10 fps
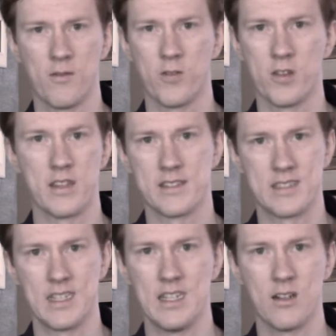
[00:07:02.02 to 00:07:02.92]
for the
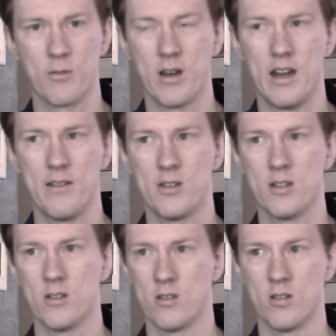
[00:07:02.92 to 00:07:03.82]
sea or
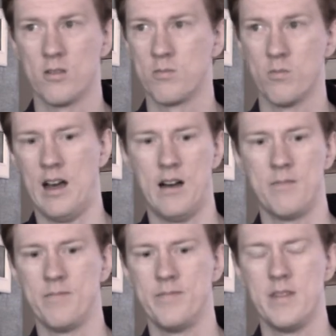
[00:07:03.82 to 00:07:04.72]
whatever, or
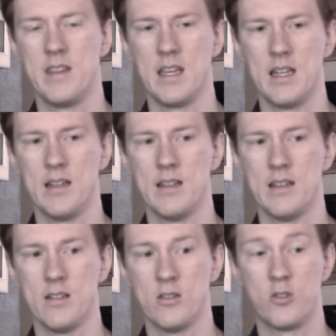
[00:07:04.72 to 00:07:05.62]

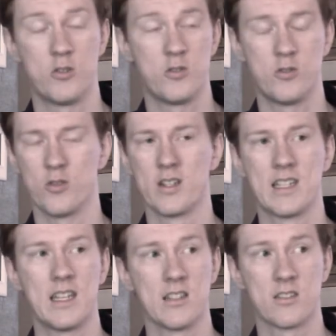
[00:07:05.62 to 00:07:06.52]
the
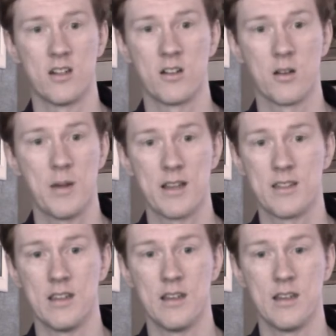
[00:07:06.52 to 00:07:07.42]
drinking song
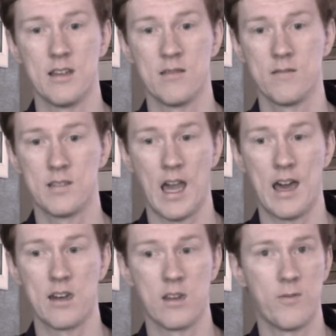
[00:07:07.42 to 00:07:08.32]
about the
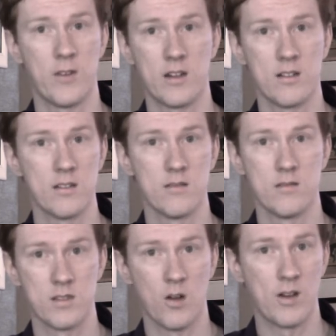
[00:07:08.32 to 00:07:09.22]
cat and the
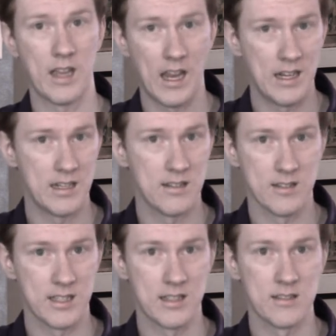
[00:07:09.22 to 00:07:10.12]
fiddle going hey
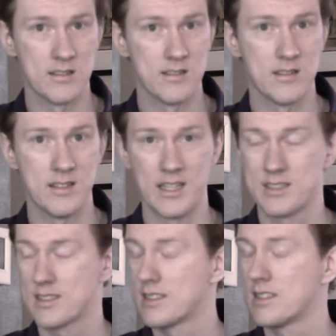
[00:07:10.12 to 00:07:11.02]
diddle diddle.
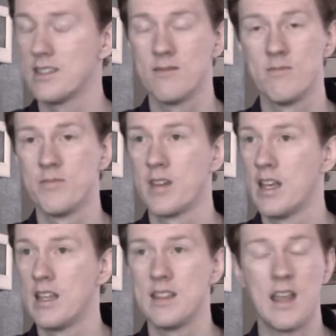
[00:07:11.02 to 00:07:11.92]

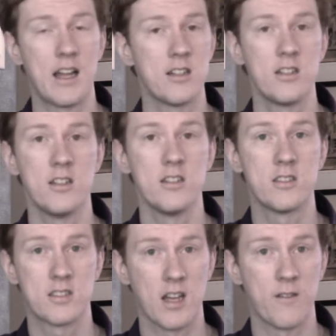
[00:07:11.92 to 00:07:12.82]
That
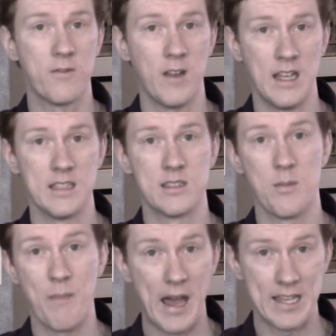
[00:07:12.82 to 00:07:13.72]
stuff is
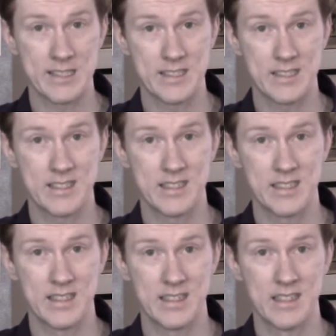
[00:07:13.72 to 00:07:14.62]
the
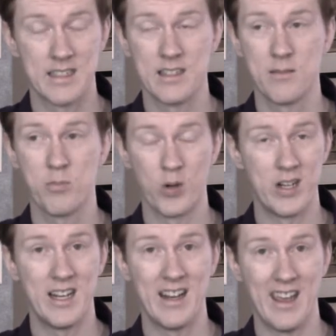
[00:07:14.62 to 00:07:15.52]
best.
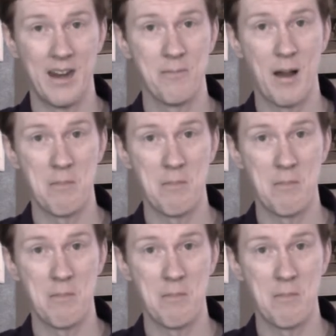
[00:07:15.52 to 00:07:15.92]
Put it in my